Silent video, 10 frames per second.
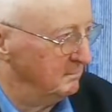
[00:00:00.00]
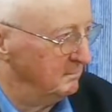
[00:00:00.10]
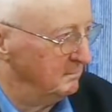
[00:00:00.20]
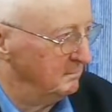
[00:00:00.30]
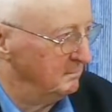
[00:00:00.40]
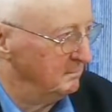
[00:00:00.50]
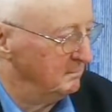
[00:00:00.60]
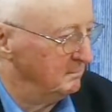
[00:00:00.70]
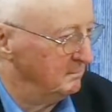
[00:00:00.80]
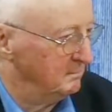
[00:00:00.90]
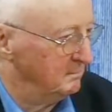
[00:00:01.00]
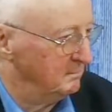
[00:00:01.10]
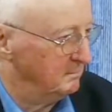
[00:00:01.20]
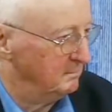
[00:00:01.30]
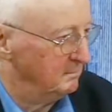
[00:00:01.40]

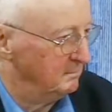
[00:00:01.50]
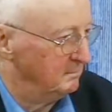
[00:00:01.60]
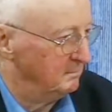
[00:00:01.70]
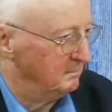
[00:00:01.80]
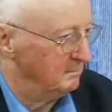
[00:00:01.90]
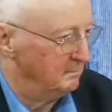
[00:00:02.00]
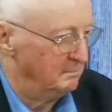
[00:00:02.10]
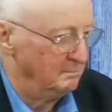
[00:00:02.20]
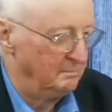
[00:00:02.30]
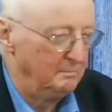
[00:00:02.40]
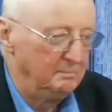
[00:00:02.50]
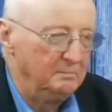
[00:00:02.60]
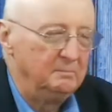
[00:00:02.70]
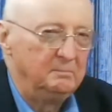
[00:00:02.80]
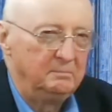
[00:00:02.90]

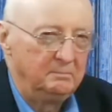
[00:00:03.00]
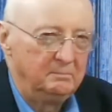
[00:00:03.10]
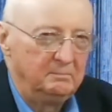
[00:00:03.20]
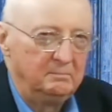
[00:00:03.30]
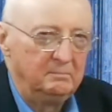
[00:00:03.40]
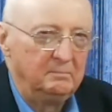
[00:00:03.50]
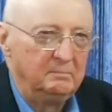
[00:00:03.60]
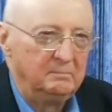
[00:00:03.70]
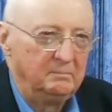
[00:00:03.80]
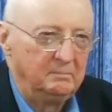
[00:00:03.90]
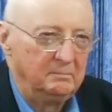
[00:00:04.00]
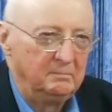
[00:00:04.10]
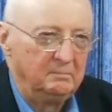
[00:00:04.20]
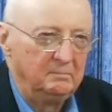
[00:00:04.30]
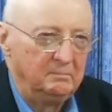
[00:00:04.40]

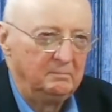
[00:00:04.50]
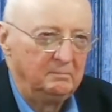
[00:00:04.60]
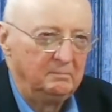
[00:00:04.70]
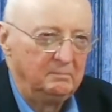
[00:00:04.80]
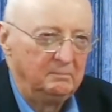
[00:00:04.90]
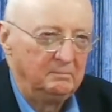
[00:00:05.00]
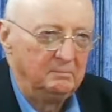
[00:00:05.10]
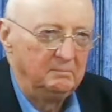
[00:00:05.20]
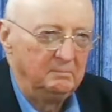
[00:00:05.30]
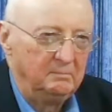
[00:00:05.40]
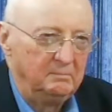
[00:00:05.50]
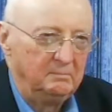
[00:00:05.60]
This person isn't speaking.